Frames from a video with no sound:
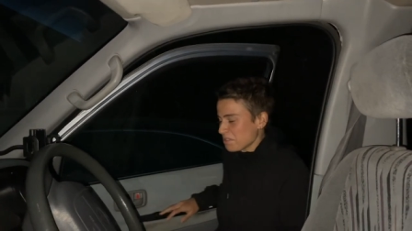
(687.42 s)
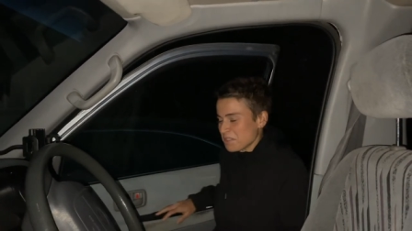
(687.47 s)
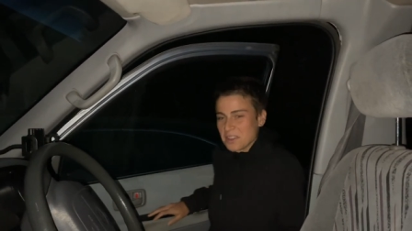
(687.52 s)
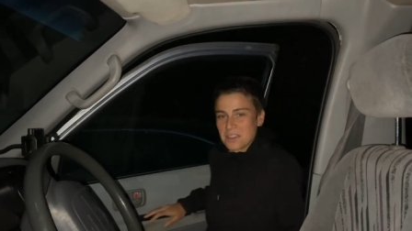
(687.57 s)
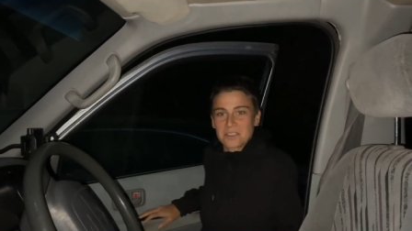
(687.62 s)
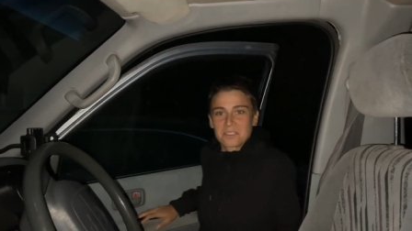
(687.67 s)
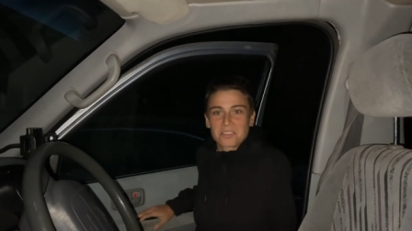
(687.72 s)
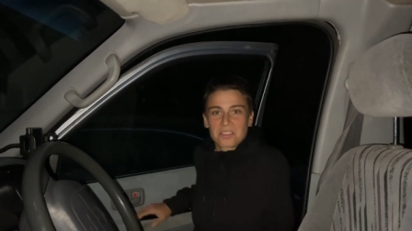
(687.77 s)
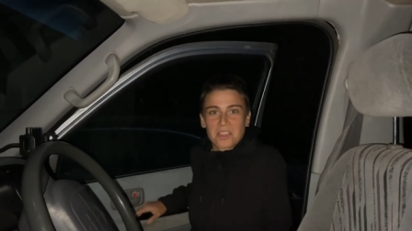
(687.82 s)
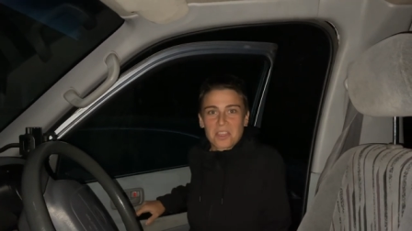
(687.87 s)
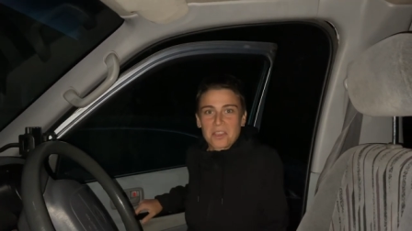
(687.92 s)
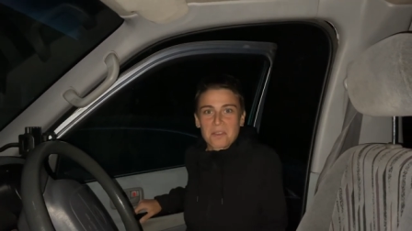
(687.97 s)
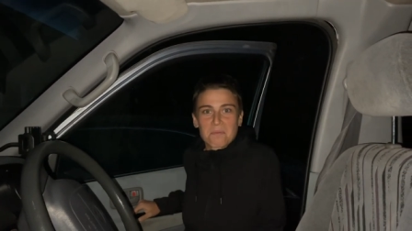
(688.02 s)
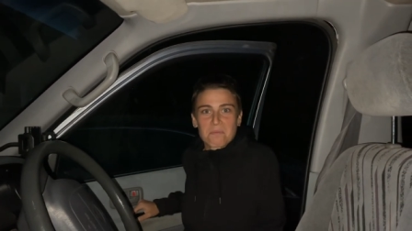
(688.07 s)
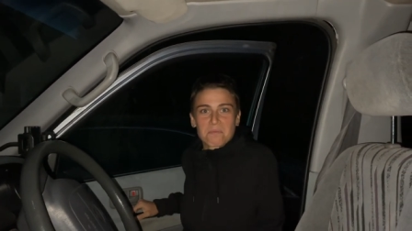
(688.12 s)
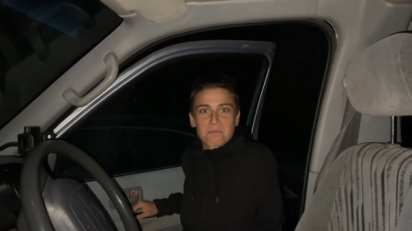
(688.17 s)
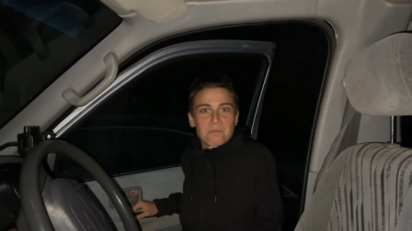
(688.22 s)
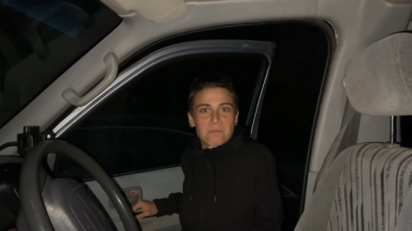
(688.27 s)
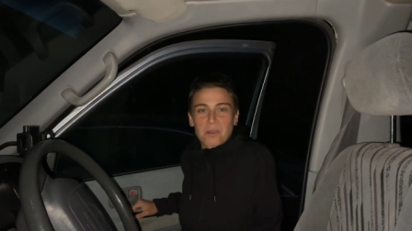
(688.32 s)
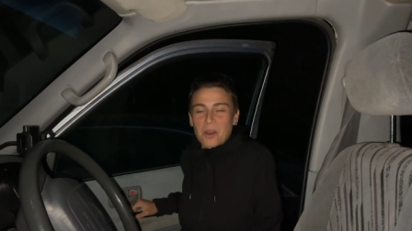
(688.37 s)
think the
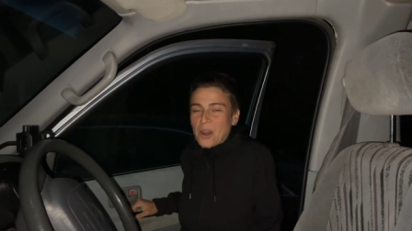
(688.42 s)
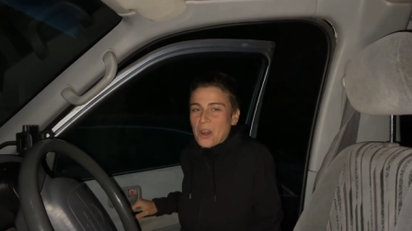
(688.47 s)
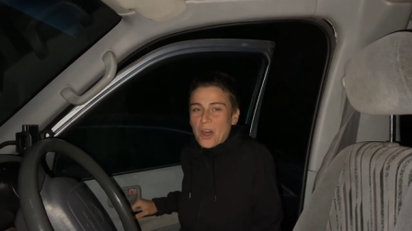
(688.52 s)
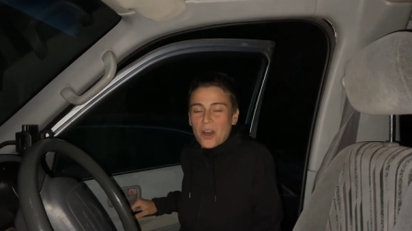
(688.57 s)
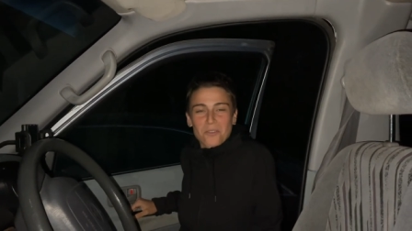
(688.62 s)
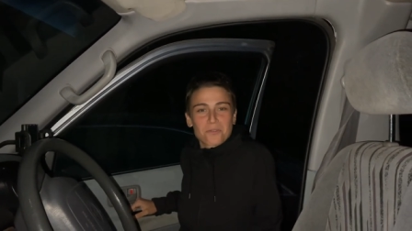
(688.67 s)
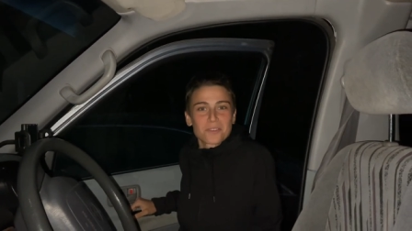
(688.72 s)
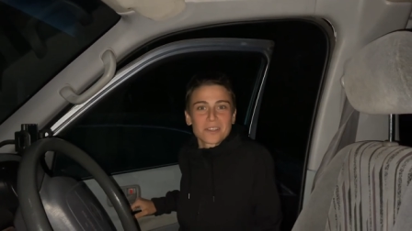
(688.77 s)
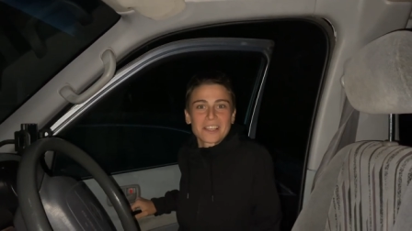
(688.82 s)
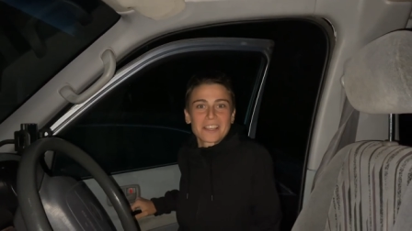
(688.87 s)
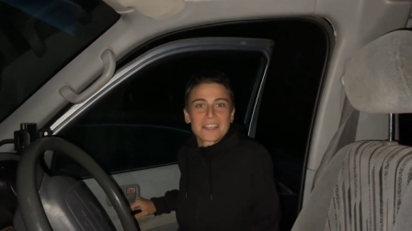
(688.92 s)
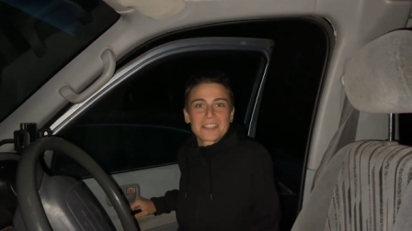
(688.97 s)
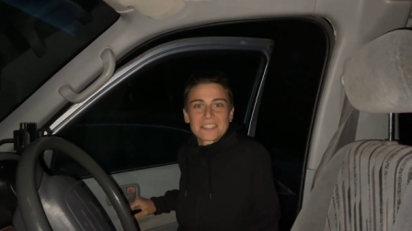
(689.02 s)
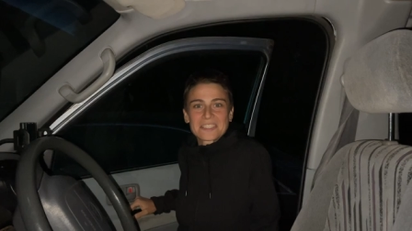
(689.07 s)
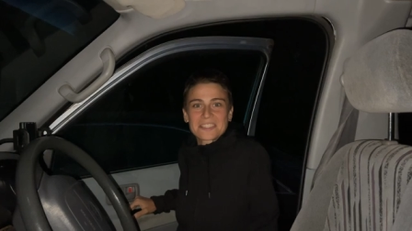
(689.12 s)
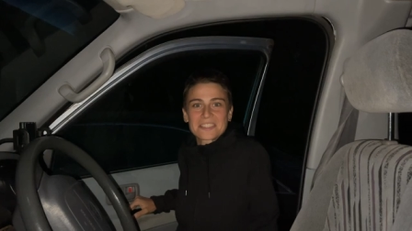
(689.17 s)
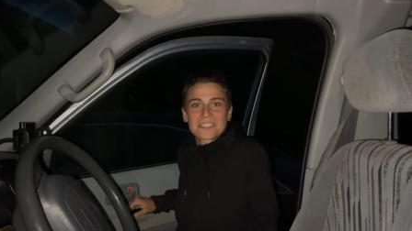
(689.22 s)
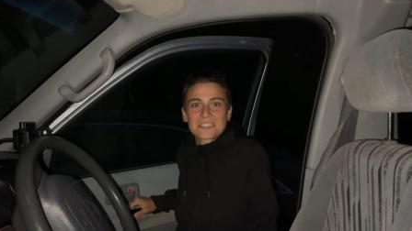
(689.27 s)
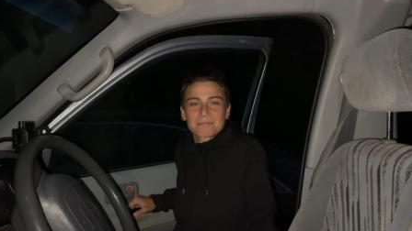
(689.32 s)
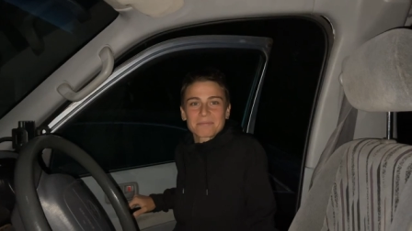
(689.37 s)

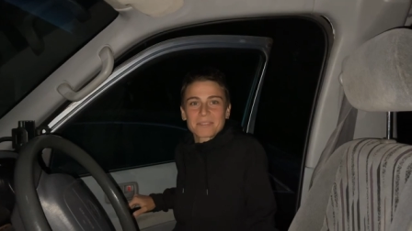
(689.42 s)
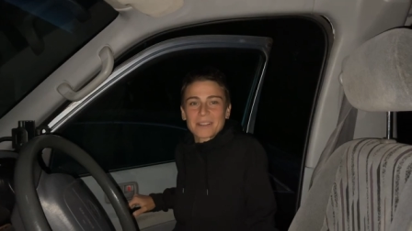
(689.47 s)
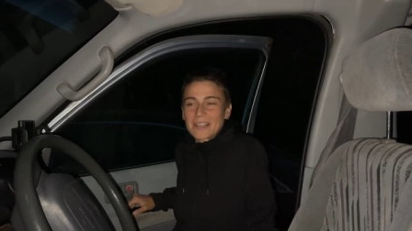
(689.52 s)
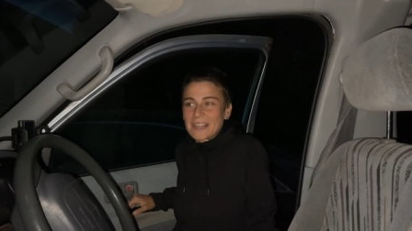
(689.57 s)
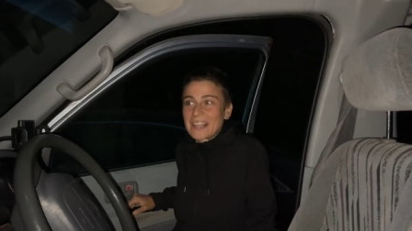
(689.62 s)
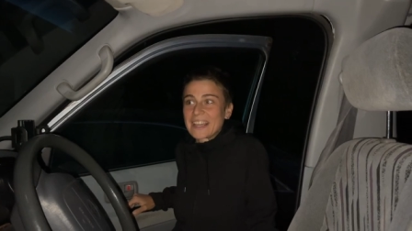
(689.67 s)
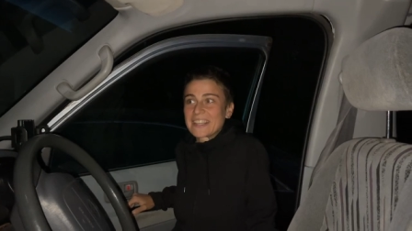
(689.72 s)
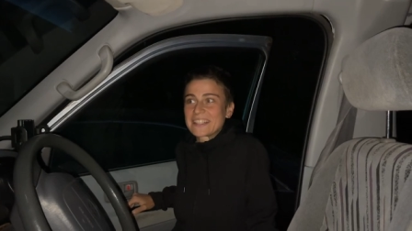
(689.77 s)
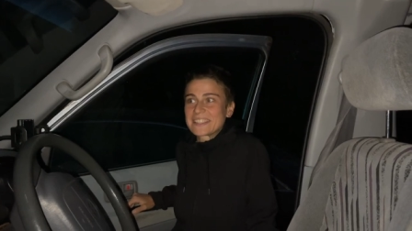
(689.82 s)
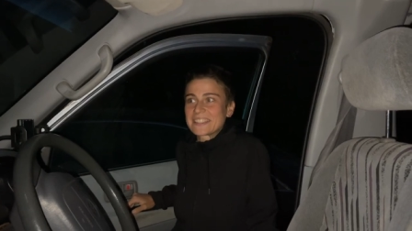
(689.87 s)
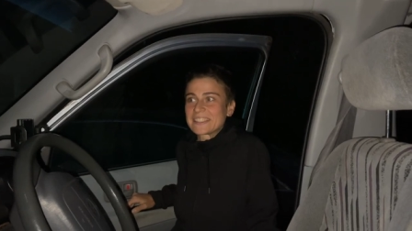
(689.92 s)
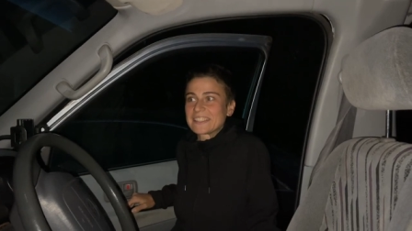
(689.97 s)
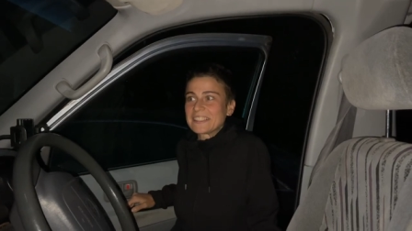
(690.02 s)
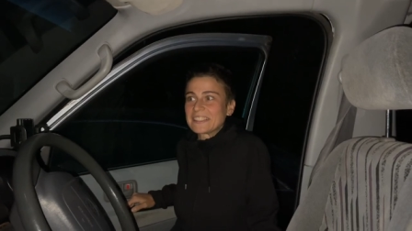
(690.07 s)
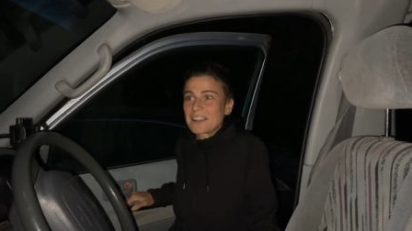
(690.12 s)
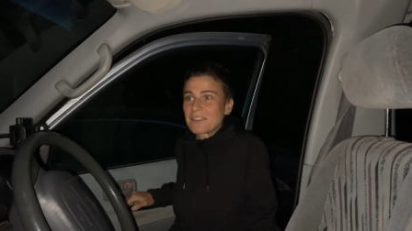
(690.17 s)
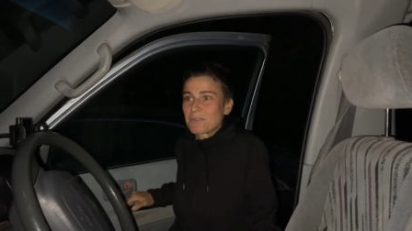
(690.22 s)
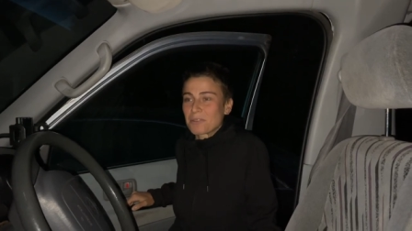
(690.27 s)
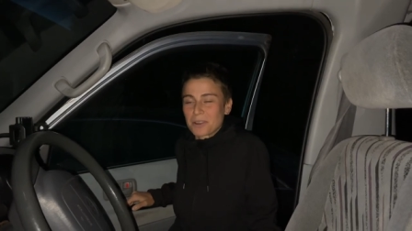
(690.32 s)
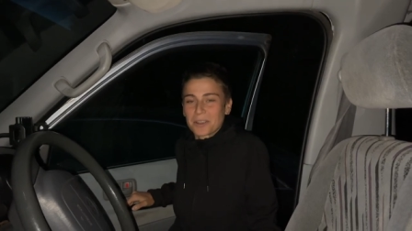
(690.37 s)
loveliest lady
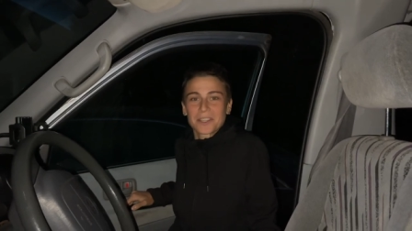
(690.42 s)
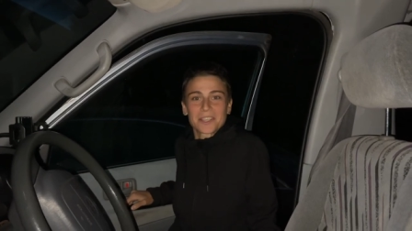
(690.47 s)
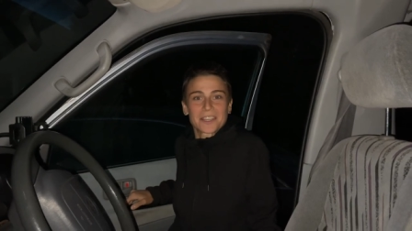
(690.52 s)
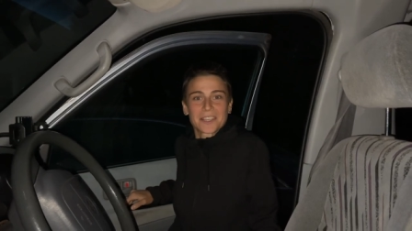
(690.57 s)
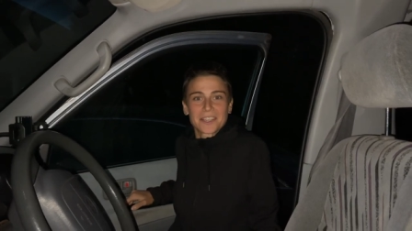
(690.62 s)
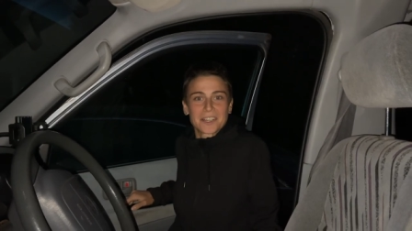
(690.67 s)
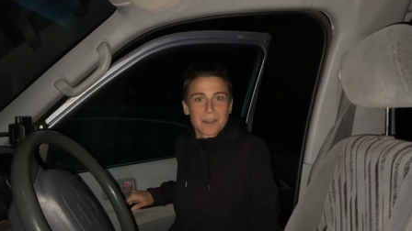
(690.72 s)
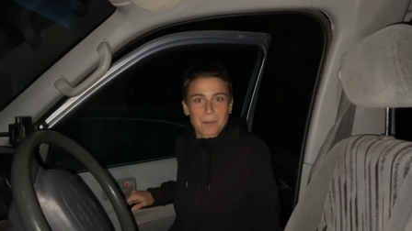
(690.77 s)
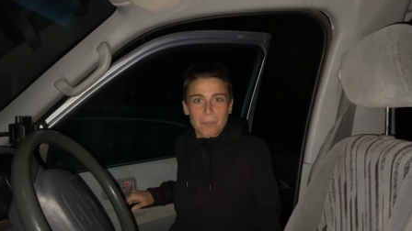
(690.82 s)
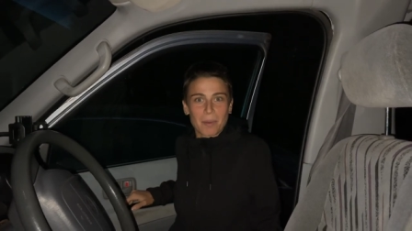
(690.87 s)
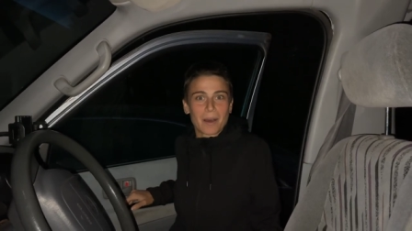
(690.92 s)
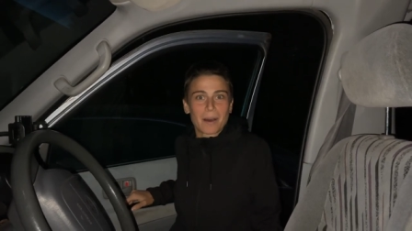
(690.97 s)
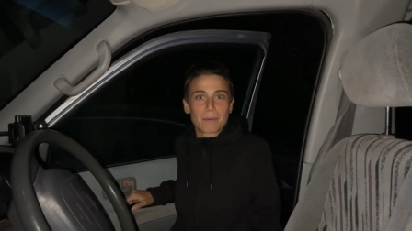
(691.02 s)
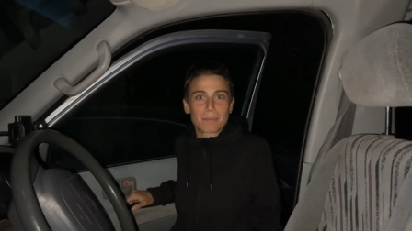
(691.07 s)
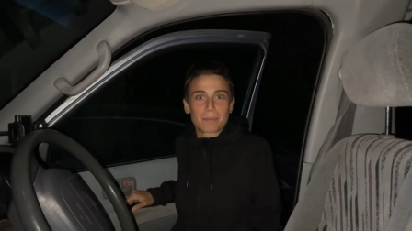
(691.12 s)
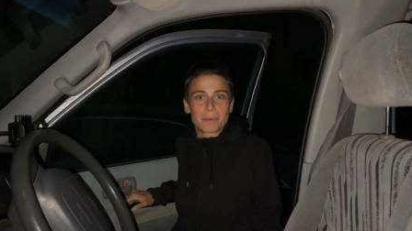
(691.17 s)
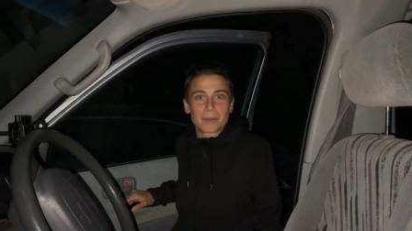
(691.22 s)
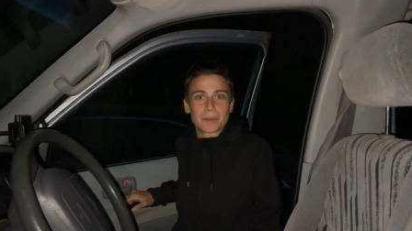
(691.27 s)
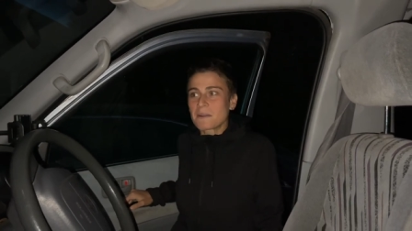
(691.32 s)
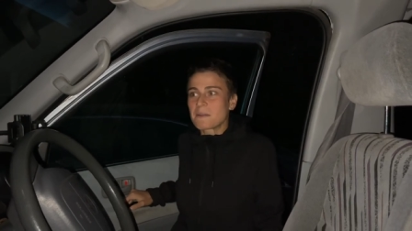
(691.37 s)
working in a
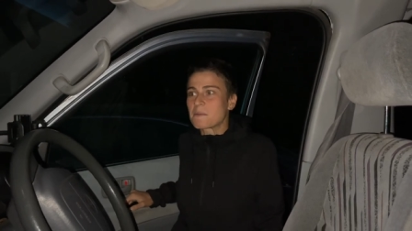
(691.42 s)
pub.